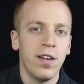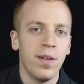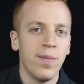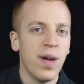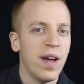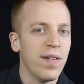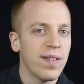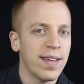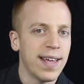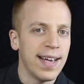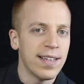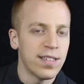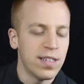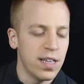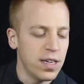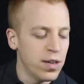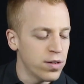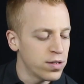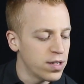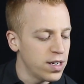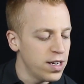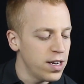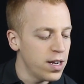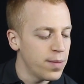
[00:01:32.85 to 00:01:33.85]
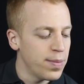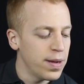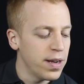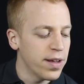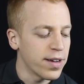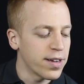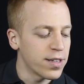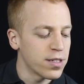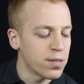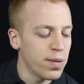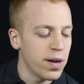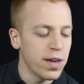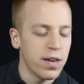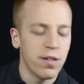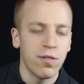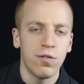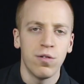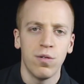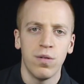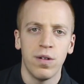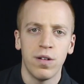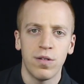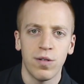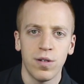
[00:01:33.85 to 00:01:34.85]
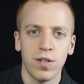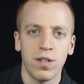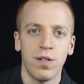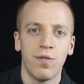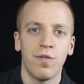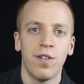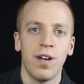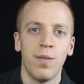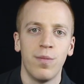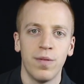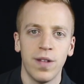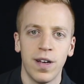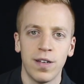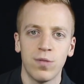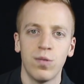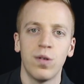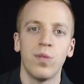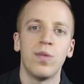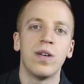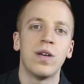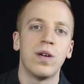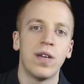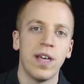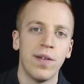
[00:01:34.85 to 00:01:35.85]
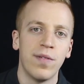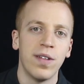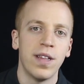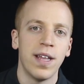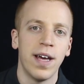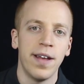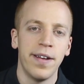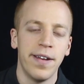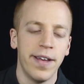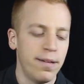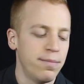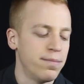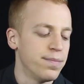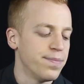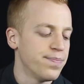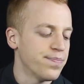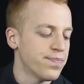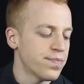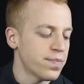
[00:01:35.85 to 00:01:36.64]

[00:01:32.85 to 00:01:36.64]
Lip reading: You may have guessed it looks a little bit like a spider crawling across the fretboard. That's why we give it that name.